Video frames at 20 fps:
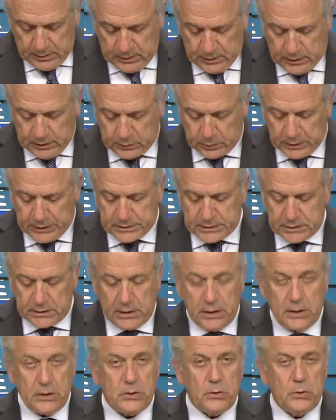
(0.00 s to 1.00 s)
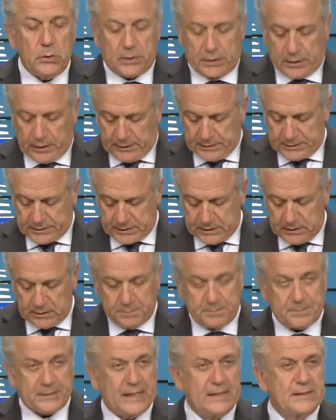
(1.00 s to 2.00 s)
into its EU Council
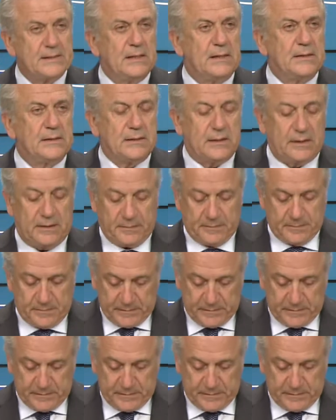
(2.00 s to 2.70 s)
presidency,